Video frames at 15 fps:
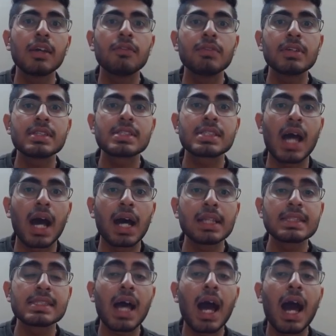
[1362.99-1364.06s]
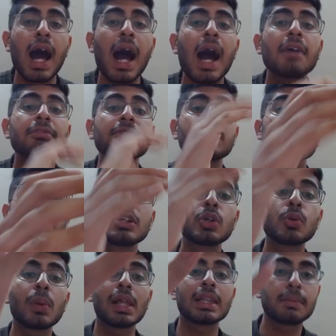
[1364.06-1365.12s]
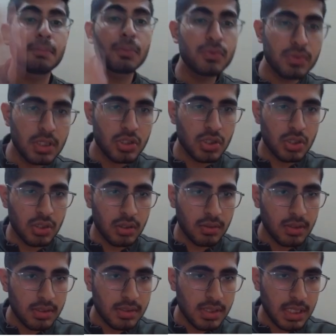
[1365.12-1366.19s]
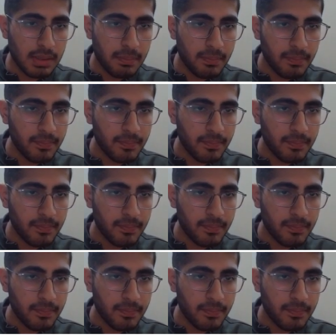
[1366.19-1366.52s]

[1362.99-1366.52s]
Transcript: which starts after 12th position. See.